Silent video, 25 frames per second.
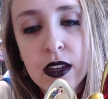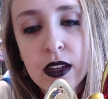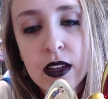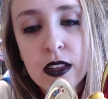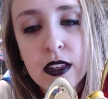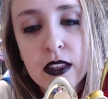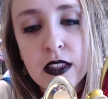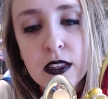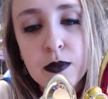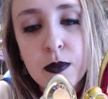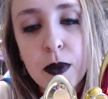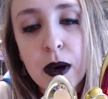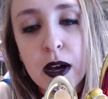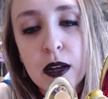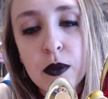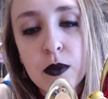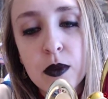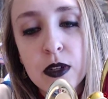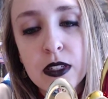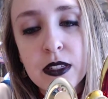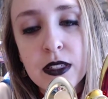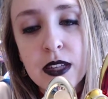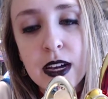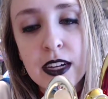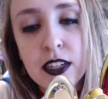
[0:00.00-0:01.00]
This bottom
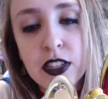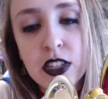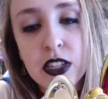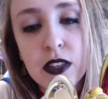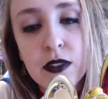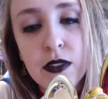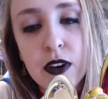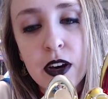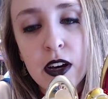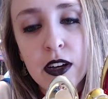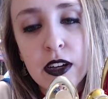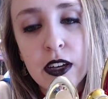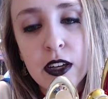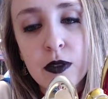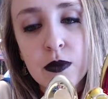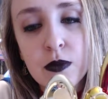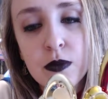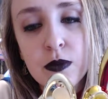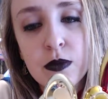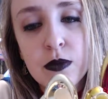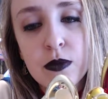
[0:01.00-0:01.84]
one is actually the volume.